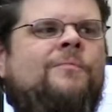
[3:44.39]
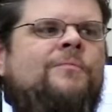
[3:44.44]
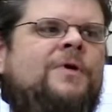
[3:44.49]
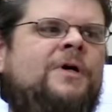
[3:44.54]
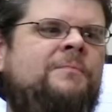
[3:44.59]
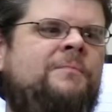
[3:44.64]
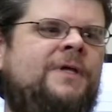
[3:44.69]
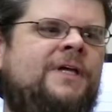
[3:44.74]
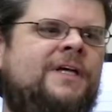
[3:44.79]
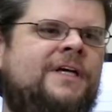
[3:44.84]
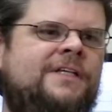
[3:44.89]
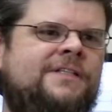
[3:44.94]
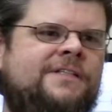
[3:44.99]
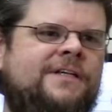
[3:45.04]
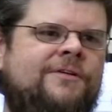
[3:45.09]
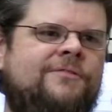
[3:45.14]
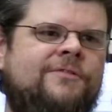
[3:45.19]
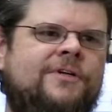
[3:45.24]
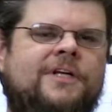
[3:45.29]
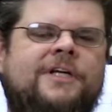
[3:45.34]
but because
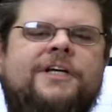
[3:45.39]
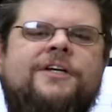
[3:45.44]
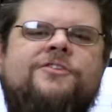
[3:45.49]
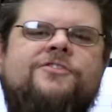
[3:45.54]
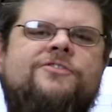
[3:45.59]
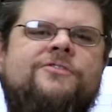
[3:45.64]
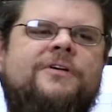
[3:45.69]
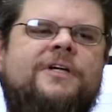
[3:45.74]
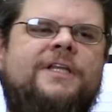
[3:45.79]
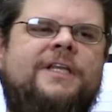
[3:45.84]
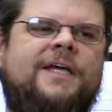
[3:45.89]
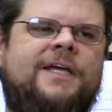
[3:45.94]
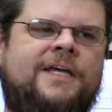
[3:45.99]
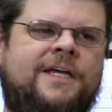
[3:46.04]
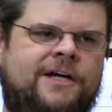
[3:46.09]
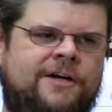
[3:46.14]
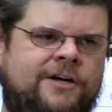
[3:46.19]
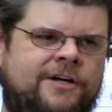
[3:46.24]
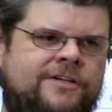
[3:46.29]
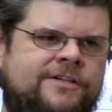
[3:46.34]
I really enjoyed the
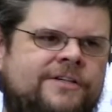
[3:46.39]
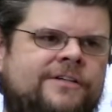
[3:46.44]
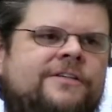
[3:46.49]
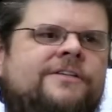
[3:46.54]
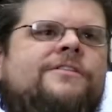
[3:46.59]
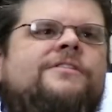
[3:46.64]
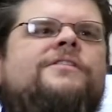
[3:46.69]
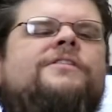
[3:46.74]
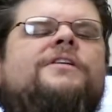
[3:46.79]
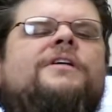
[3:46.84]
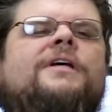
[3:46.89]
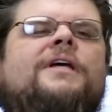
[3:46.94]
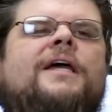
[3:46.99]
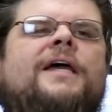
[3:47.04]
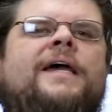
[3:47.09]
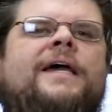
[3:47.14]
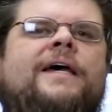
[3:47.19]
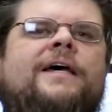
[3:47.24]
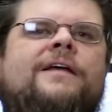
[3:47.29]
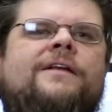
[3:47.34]
characters
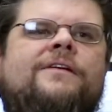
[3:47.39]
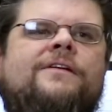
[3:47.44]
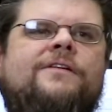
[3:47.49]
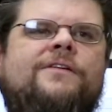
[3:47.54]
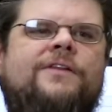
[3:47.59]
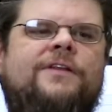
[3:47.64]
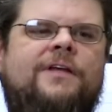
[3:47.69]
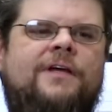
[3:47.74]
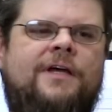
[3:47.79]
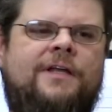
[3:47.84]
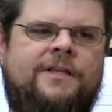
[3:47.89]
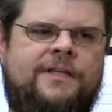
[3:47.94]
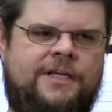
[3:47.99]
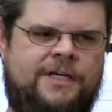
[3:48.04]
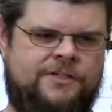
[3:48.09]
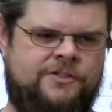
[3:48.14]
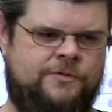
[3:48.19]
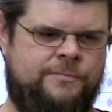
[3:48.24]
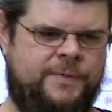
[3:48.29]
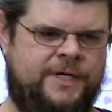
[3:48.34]
and the
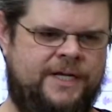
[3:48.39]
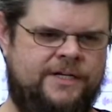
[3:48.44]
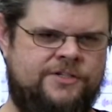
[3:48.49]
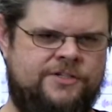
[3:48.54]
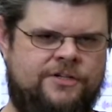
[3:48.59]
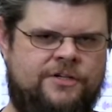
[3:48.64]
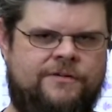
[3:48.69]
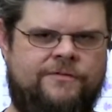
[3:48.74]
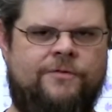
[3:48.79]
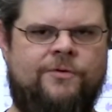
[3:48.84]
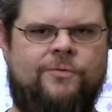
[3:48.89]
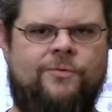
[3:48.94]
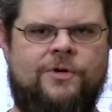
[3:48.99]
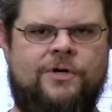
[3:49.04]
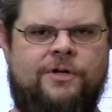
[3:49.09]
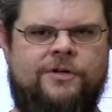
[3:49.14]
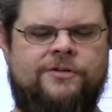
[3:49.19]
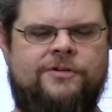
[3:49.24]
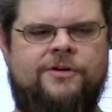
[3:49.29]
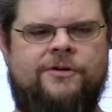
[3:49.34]
expansion of the
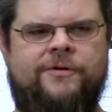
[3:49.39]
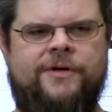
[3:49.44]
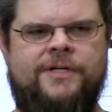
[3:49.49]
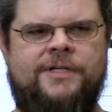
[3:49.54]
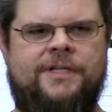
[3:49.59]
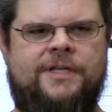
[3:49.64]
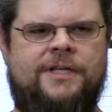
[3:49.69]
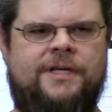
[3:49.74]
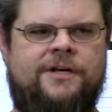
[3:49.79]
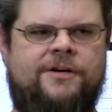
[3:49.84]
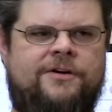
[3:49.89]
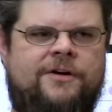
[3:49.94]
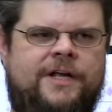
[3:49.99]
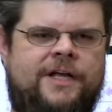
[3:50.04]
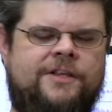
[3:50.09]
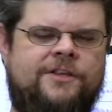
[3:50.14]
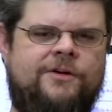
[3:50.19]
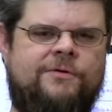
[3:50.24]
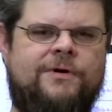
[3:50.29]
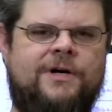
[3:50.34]
world going to the
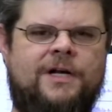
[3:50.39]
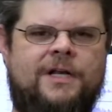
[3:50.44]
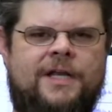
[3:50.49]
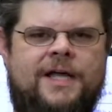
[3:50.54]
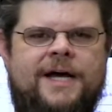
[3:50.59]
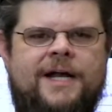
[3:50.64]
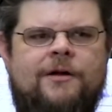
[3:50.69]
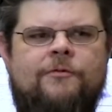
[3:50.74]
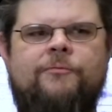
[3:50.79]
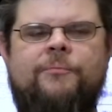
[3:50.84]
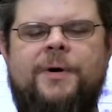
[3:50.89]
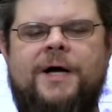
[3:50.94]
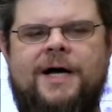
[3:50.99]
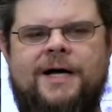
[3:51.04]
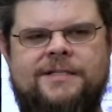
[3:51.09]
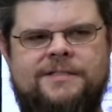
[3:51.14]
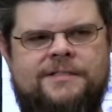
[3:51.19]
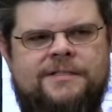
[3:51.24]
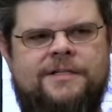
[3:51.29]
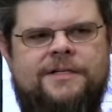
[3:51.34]
internet, there were a lot of
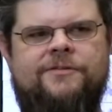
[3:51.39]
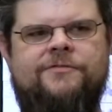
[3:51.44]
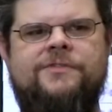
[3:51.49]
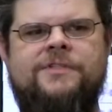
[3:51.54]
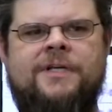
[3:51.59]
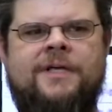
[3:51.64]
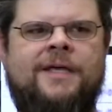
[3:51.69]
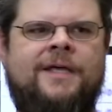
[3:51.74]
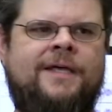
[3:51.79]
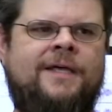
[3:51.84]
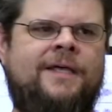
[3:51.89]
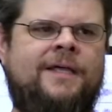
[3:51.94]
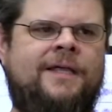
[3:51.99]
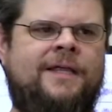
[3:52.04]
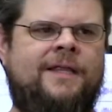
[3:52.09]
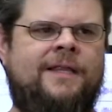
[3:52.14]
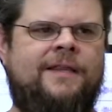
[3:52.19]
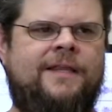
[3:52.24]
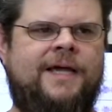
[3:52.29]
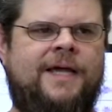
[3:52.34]
positives
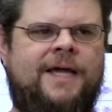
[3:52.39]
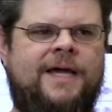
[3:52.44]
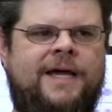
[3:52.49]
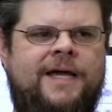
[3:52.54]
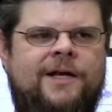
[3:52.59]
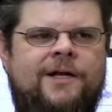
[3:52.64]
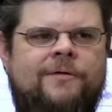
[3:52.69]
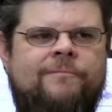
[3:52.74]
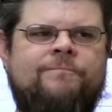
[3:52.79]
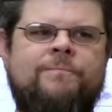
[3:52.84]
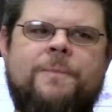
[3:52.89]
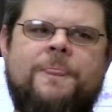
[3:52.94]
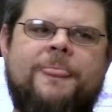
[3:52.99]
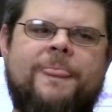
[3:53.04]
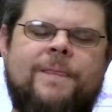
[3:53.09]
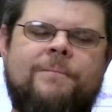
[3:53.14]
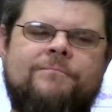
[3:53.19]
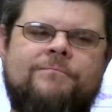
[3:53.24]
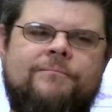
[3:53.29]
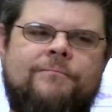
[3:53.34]
that kind of
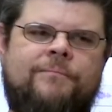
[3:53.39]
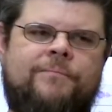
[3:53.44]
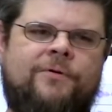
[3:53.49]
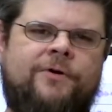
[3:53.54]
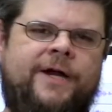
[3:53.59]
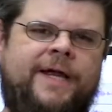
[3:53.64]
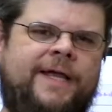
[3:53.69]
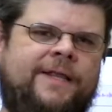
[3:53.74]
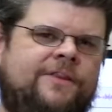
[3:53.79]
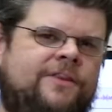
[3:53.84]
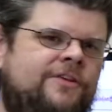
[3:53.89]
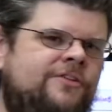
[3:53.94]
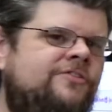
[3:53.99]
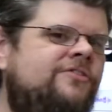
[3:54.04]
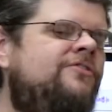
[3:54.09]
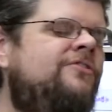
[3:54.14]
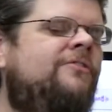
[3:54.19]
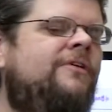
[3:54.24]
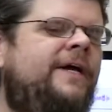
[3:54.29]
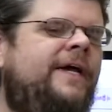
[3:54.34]
bring the
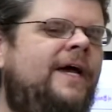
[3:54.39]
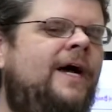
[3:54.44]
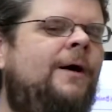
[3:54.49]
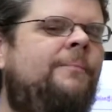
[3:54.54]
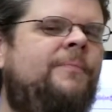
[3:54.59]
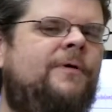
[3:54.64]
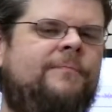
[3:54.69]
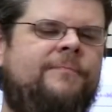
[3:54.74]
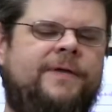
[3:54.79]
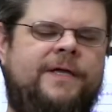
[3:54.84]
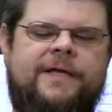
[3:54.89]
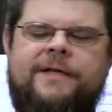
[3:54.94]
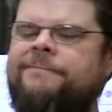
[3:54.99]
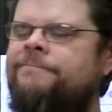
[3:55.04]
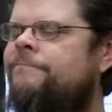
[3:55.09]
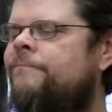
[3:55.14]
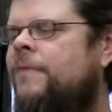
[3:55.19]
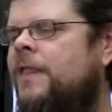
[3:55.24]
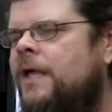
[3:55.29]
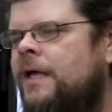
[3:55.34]
story up a bit.
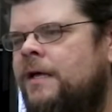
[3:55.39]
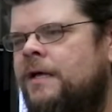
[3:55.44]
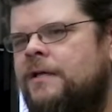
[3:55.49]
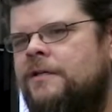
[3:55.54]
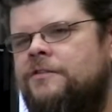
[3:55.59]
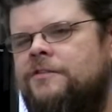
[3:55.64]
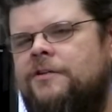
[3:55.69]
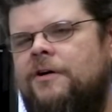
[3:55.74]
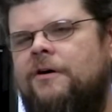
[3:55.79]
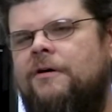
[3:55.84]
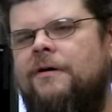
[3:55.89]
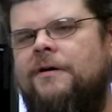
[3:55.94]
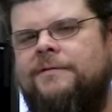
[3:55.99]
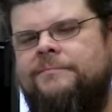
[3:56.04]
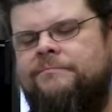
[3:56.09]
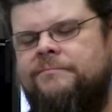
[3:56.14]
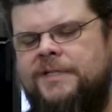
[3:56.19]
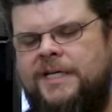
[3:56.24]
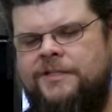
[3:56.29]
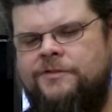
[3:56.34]
So
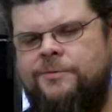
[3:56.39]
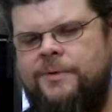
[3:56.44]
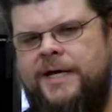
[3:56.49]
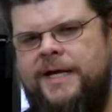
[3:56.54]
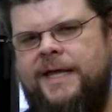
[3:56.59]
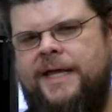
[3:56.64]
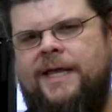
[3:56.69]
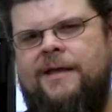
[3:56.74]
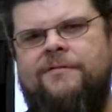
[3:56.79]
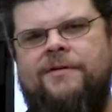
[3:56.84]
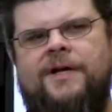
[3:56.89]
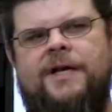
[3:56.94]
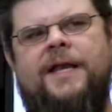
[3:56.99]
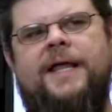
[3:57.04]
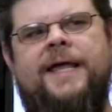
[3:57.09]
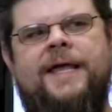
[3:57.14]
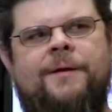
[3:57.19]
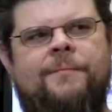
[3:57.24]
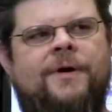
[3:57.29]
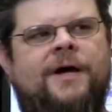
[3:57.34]
that's why I gave it an
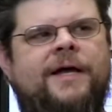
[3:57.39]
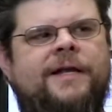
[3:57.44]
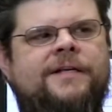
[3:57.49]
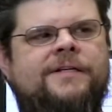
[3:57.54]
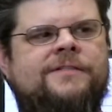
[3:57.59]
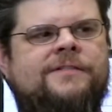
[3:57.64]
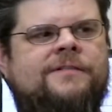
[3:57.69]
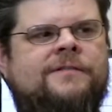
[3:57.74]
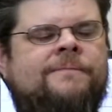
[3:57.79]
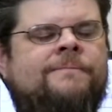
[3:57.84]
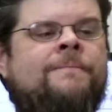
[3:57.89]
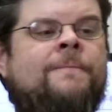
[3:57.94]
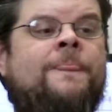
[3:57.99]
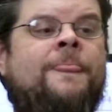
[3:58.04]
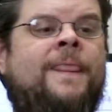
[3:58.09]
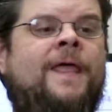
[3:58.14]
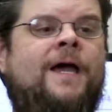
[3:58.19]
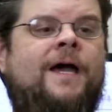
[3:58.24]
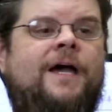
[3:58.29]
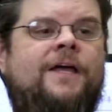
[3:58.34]
A-.
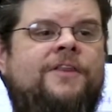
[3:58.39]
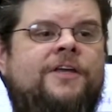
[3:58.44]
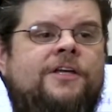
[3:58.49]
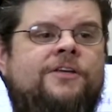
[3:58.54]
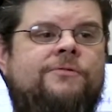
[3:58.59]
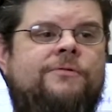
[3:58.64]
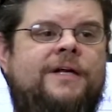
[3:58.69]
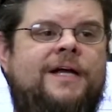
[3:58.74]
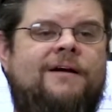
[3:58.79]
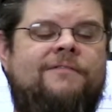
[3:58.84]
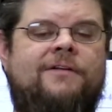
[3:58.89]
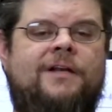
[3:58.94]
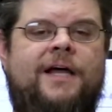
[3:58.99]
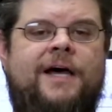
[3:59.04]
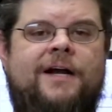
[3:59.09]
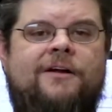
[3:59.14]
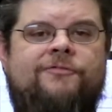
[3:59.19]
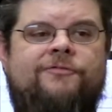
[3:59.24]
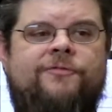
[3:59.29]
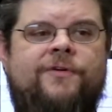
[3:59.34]
I think you would have a
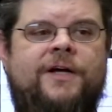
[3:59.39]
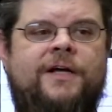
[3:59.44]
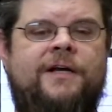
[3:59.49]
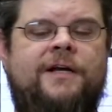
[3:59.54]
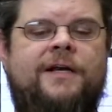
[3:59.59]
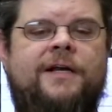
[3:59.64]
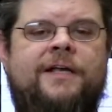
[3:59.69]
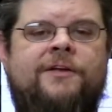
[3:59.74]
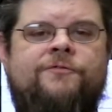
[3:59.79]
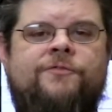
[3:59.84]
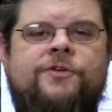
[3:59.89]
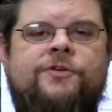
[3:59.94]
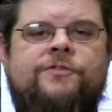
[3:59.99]
lot of fun. If